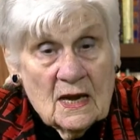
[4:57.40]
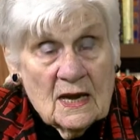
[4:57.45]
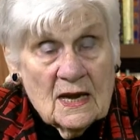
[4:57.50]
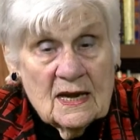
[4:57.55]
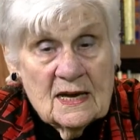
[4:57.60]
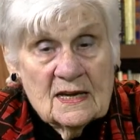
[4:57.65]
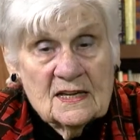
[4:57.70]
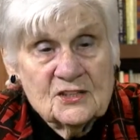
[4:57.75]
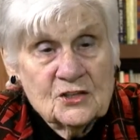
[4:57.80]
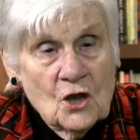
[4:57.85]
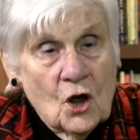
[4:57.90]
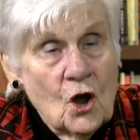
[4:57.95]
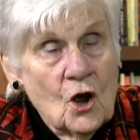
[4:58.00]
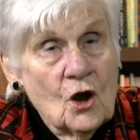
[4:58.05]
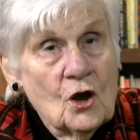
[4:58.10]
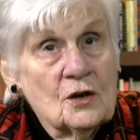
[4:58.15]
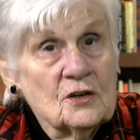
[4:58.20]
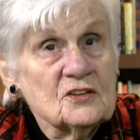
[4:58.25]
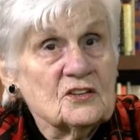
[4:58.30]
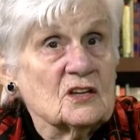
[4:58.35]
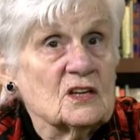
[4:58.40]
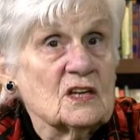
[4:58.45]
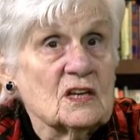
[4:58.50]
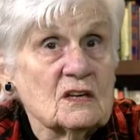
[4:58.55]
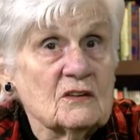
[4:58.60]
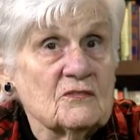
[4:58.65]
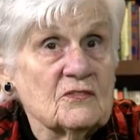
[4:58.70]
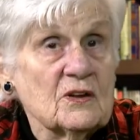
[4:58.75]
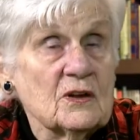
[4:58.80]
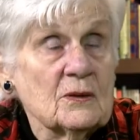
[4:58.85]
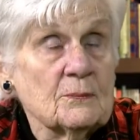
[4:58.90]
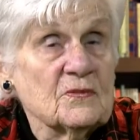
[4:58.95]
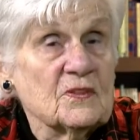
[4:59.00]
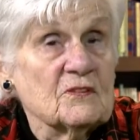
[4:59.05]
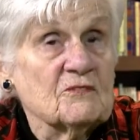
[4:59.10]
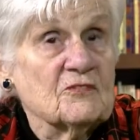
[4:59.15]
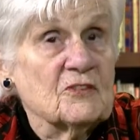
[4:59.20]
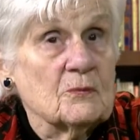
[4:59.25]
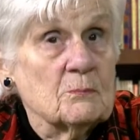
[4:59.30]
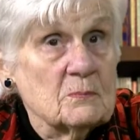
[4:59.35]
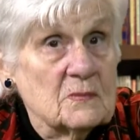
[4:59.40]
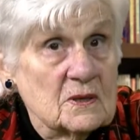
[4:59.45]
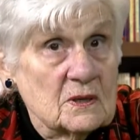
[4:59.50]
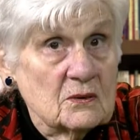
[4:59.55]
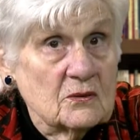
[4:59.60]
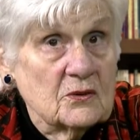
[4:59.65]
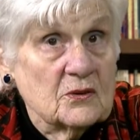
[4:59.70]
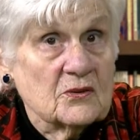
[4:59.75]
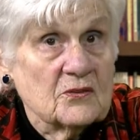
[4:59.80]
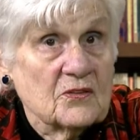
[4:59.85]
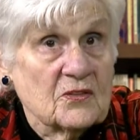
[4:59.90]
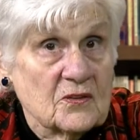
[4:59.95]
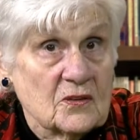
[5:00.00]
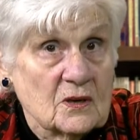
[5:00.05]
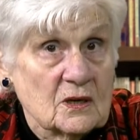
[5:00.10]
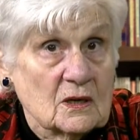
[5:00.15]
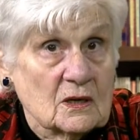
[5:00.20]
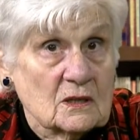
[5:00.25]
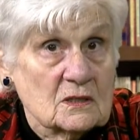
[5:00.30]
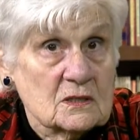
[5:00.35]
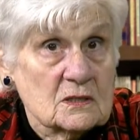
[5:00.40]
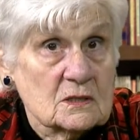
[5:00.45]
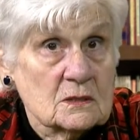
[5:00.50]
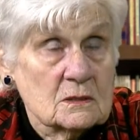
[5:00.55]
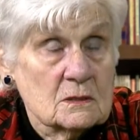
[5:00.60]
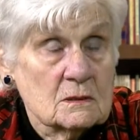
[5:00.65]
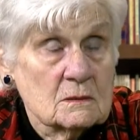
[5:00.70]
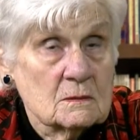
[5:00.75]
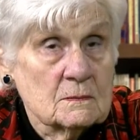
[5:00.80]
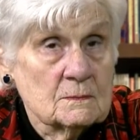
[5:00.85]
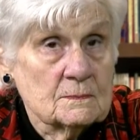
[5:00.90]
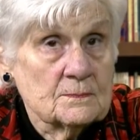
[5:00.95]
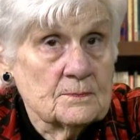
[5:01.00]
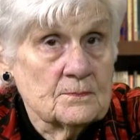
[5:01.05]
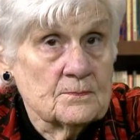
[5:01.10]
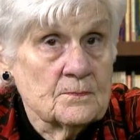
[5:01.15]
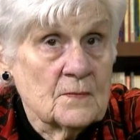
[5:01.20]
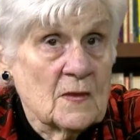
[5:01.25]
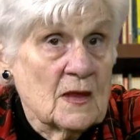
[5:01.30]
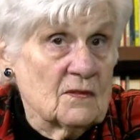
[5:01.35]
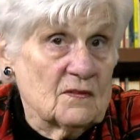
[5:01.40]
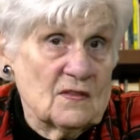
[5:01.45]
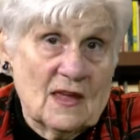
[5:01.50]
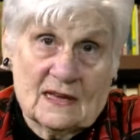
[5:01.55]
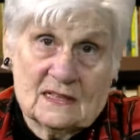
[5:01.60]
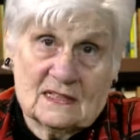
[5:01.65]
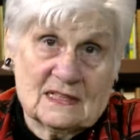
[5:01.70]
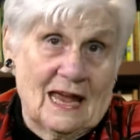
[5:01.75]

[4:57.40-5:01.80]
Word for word: It's hard to give up the familiar things. That's